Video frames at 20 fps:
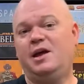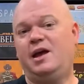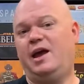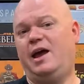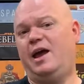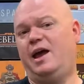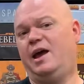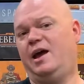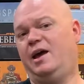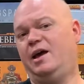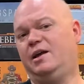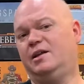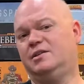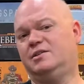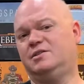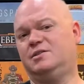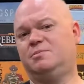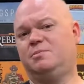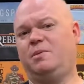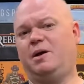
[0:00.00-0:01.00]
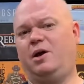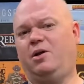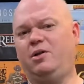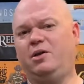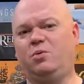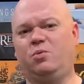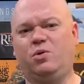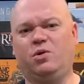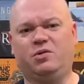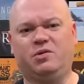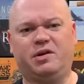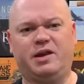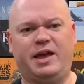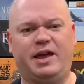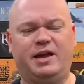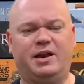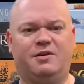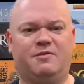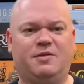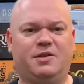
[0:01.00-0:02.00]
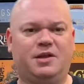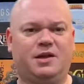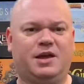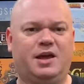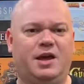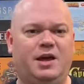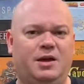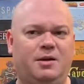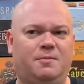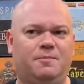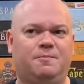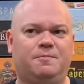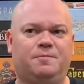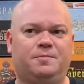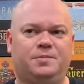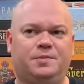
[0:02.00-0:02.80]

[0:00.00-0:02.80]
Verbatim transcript: And my only real negative in the game